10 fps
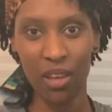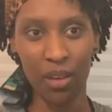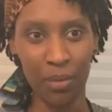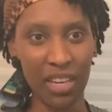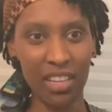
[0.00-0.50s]

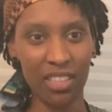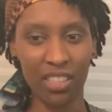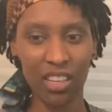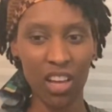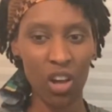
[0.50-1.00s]

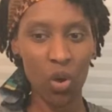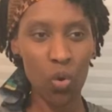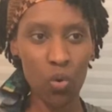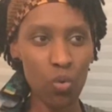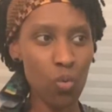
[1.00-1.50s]
Because
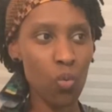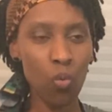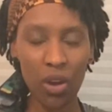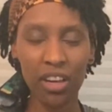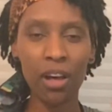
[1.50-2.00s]

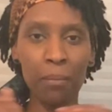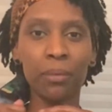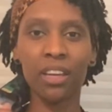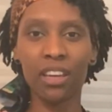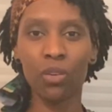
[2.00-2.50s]
what
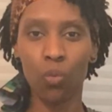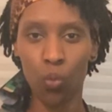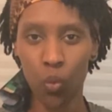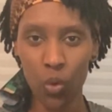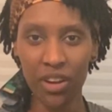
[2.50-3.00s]
company
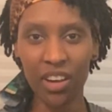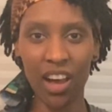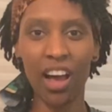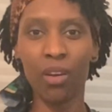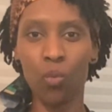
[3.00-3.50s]
would
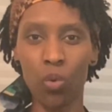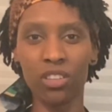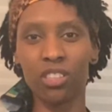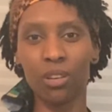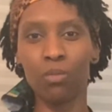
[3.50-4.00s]
not
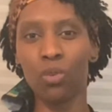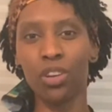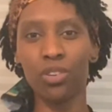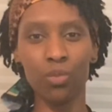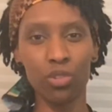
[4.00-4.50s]
want
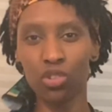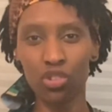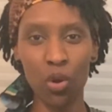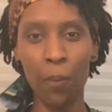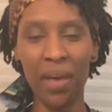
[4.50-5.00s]
someone who is
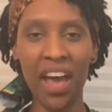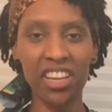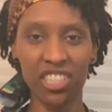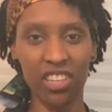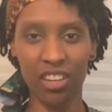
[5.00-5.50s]
so
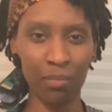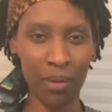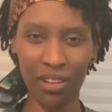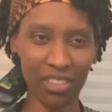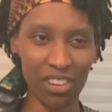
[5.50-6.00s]
passionate
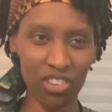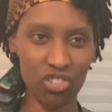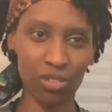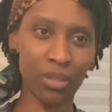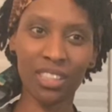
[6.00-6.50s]
about their
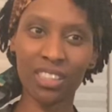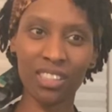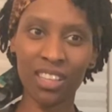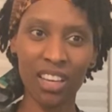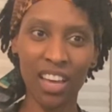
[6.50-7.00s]
instruments
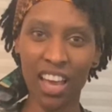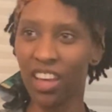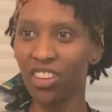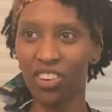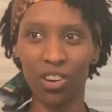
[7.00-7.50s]

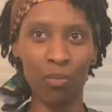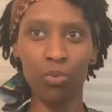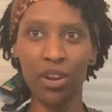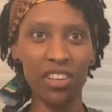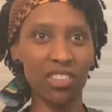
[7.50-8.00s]
and they're going to
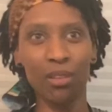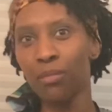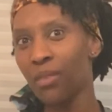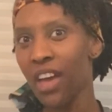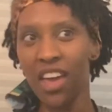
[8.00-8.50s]
praise them?